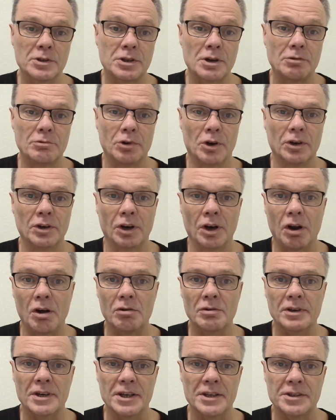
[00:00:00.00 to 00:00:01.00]
to run
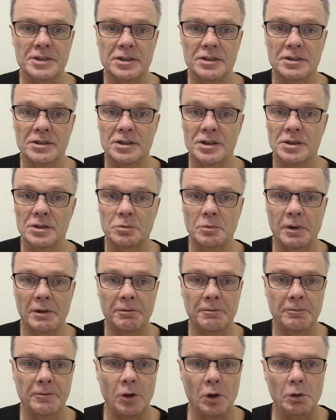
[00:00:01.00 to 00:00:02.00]
long distances
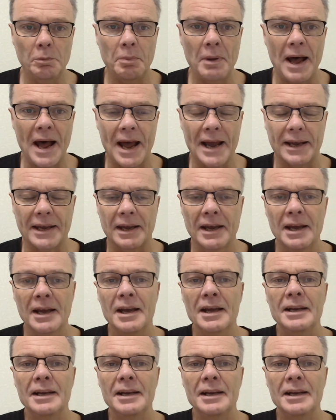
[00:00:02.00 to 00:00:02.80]
with full pack.